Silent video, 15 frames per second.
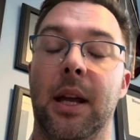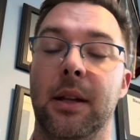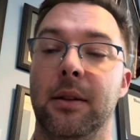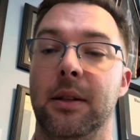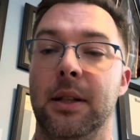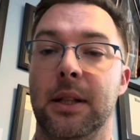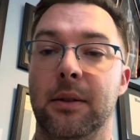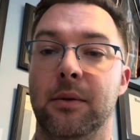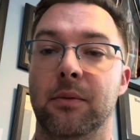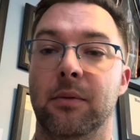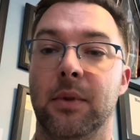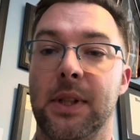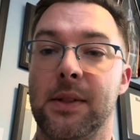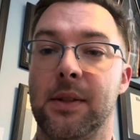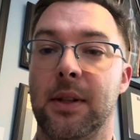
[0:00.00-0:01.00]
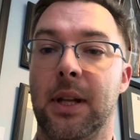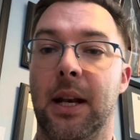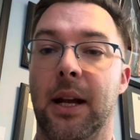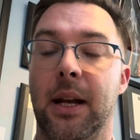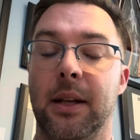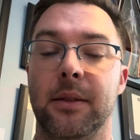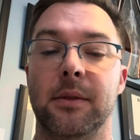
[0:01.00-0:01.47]
the reason that
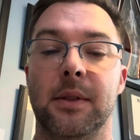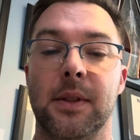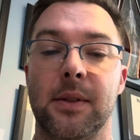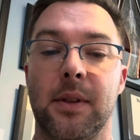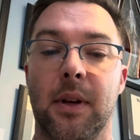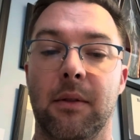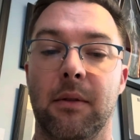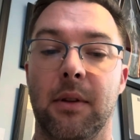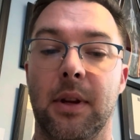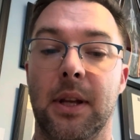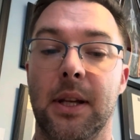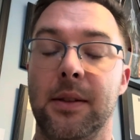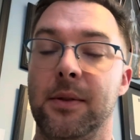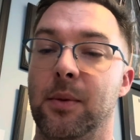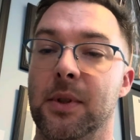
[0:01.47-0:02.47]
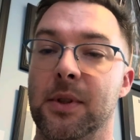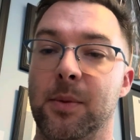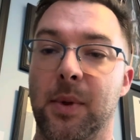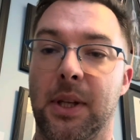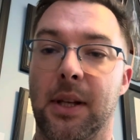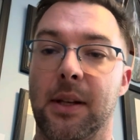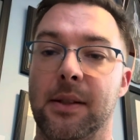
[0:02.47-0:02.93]
I discovered this was
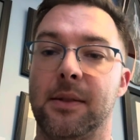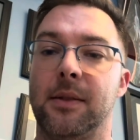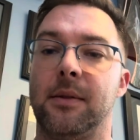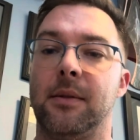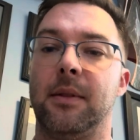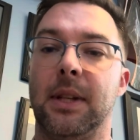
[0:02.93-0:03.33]
because